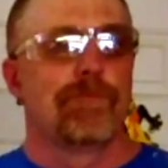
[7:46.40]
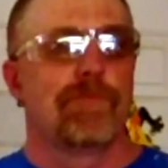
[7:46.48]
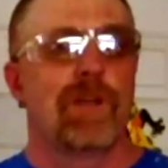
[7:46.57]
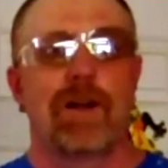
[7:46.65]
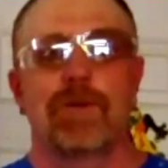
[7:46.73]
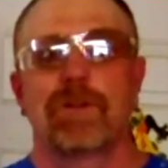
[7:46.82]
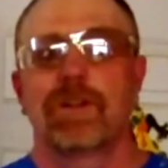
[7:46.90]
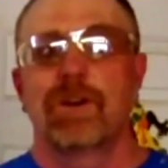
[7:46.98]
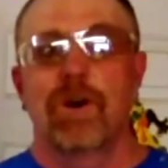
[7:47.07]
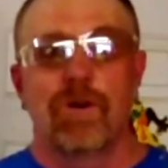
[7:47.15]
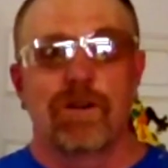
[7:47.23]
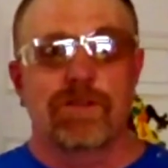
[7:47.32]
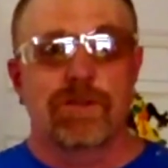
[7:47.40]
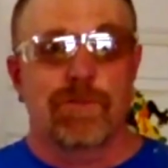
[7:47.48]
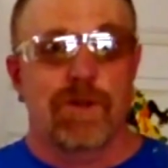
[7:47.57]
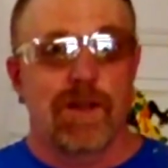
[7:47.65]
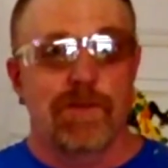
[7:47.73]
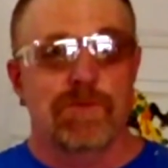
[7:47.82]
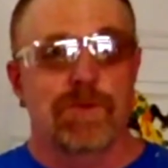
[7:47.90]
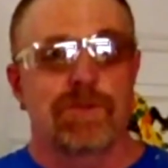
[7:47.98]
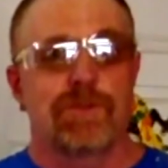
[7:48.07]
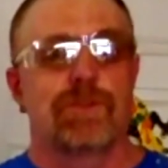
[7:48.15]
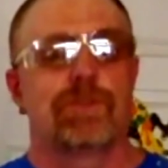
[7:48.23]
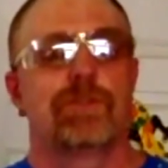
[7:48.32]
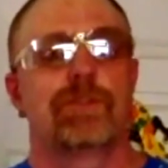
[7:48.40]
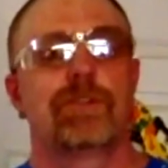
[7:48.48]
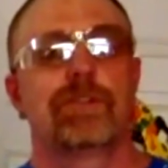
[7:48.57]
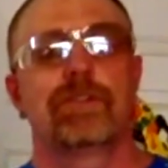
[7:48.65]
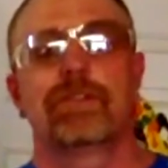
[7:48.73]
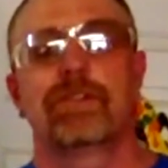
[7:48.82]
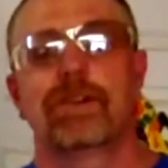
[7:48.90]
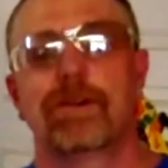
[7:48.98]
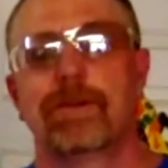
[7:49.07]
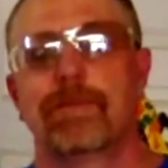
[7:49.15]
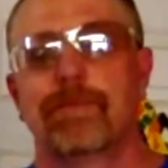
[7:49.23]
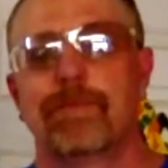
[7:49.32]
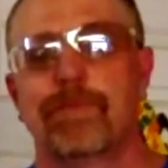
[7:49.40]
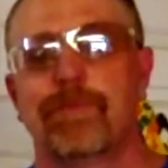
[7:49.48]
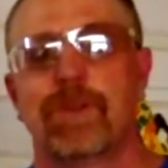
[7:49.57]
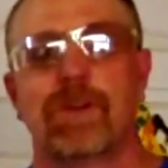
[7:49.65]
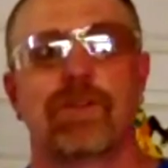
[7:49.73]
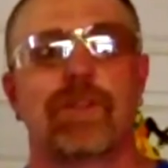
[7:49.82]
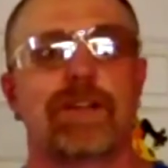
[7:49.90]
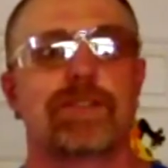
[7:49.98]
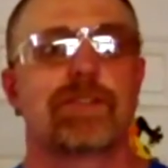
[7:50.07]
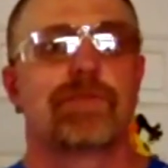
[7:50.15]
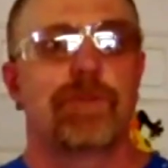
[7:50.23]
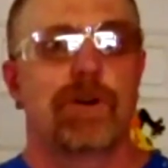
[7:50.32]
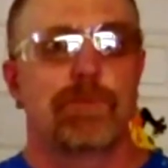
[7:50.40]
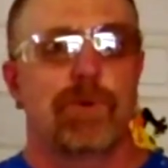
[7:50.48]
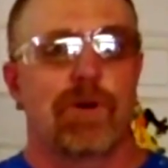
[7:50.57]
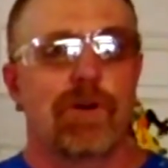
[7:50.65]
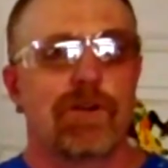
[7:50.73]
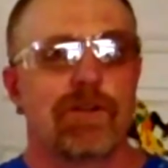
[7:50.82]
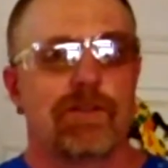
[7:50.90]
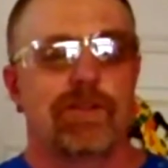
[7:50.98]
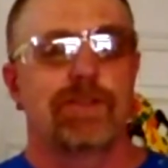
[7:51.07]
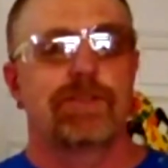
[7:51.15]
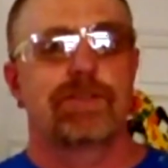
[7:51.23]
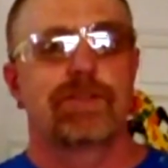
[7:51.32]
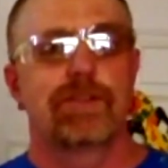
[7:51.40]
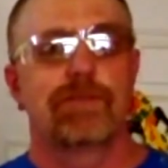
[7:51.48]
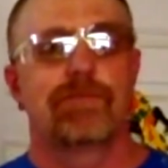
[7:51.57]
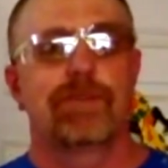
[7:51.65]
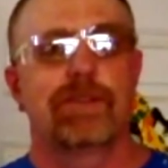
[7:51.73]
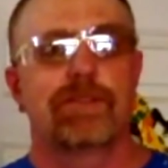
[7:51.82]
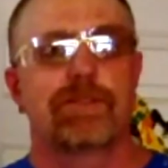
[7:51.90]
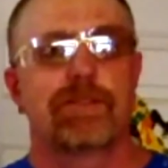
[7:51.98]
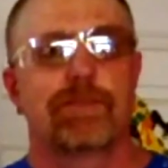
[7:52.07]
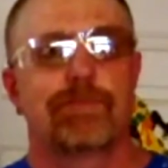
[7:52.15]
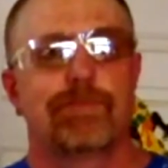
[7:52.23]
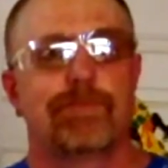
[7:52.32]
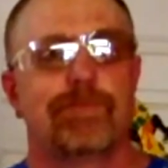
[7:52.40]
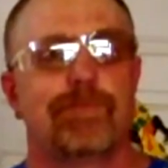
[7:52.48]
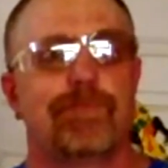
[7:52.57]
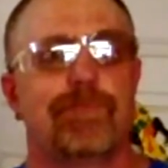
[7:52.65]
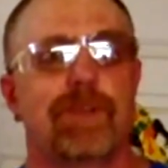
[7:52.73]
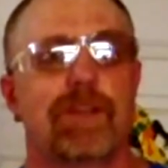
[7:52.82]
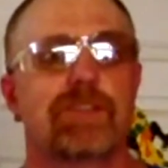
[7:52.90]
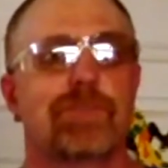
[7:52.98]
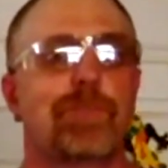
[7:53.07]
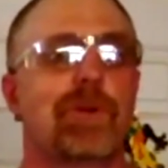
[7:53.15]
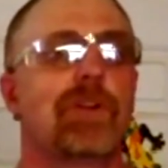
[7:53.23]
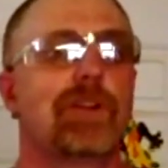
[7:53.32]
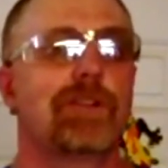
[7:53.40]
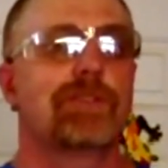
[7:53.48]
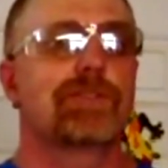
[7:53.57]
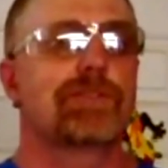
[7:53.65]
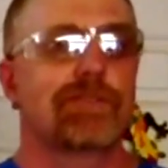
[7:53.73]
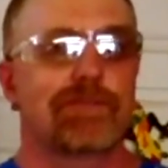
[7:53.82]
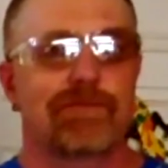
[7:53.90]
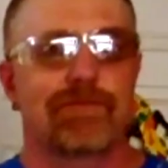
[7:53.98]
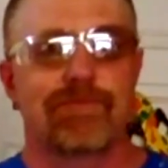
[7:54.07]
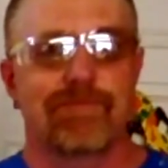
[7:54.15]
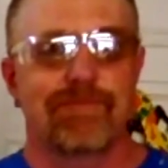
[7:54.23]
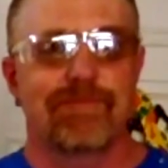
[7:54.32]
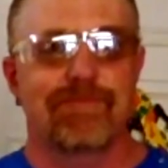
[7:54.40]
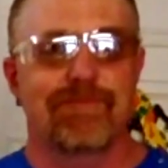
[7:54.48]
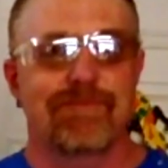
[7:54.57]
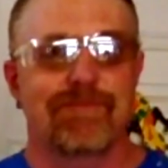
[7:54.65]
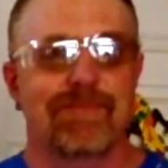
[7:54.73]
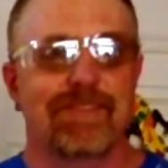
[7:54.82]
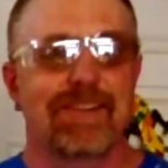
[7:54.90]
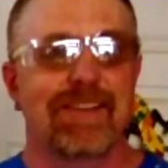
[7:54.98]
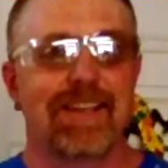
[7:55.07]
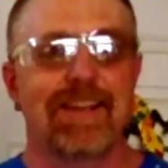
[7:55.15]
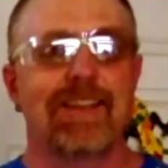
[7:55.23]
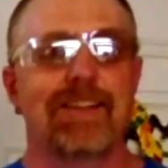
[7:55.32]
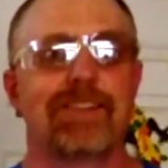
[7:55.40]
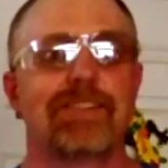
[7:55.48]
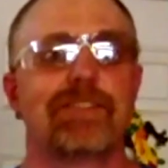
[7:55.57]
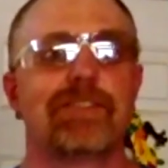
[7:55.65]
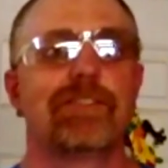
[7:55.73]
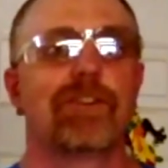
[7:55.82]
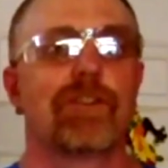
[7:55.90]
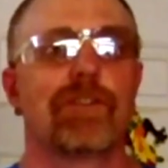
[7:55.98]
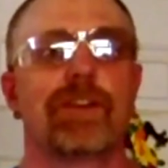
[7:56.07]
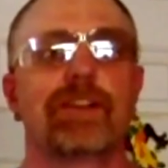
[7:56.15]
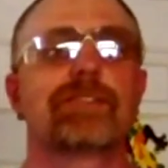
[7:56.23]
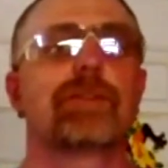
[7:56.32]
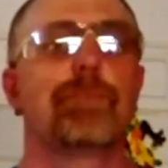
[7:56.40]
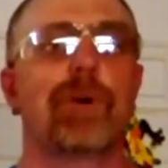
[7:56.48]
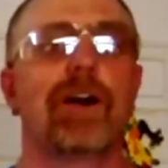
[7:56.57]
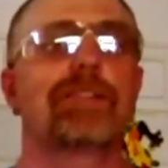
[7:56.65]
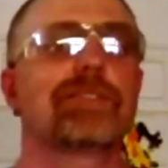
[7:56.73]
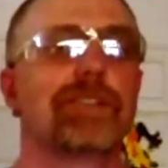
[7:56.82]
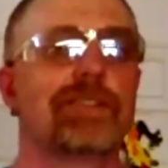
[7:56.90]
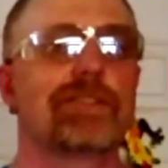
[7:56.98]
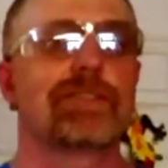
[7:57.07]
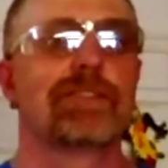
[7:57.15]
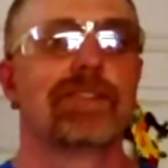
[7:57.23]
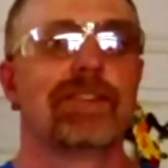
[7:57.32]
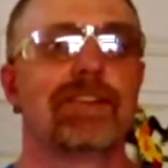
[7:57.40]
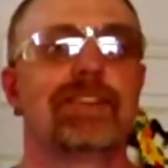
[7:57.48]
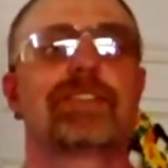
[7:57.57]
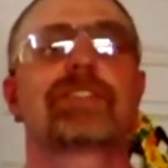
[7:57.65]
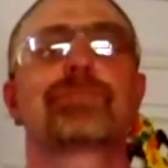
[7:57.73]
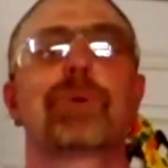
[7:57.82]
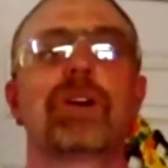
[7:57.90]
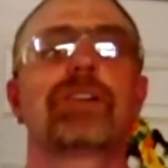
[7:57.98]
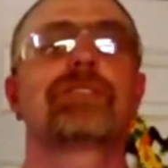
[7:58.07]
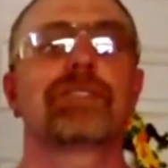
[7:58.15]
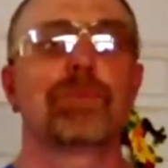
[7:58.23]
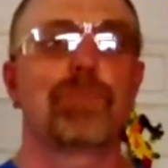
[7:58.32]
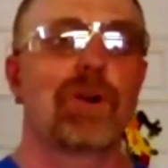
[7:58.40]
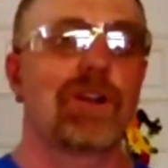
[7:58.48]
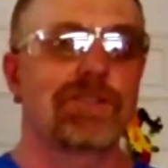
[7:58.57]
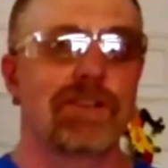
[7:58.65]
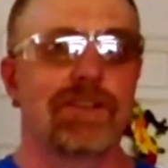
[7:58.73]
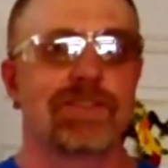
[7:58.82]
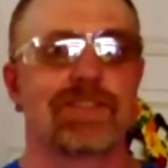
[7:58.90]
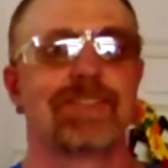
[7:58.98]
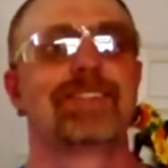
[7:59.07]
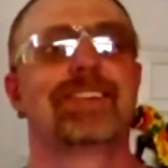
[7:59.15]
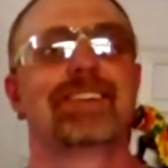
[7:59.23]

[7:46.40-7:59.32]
not really knowing sometimes what you're doing. You know, that's the fun part. It's the experience getting, or it's the process. It's experiencing the process